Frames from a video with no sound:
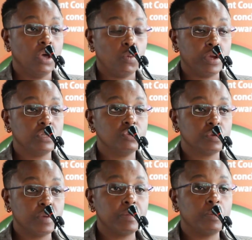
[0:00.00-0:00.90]
When you
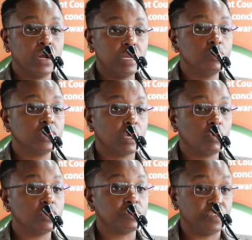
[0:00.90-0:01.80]
remember, Mwalimu
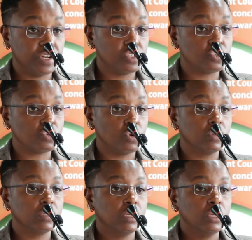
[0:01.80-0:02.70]
SACCO was very
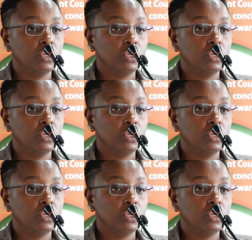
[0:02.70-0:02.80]
strong,